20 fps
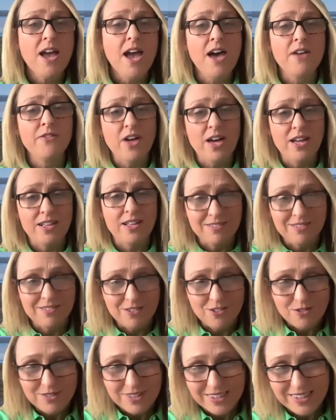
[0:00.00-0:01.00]
and then
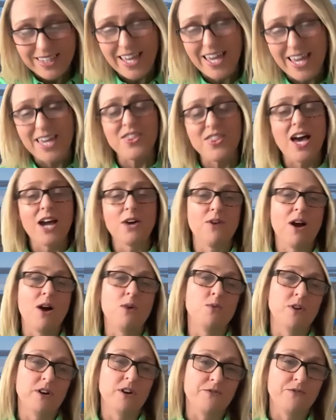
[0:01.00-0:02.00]
laying that
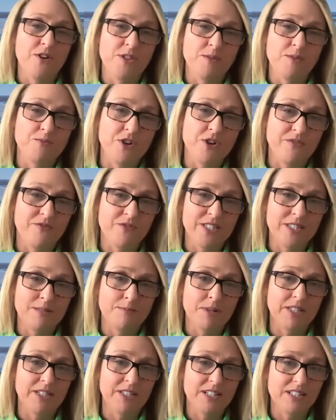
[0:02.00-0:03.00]
groundwork for the
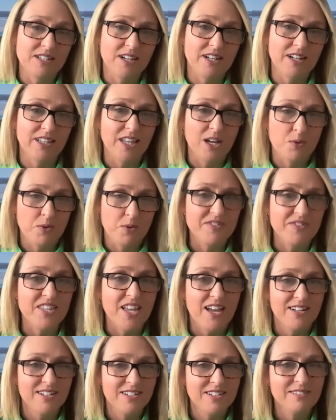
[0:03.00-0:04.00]
pre-feasibility study, like we
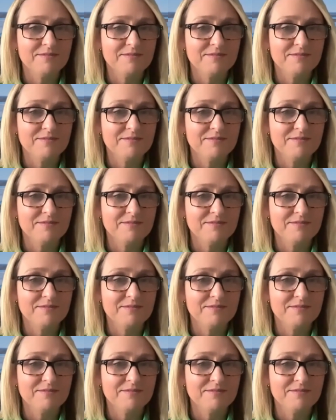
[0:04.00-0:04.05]
said.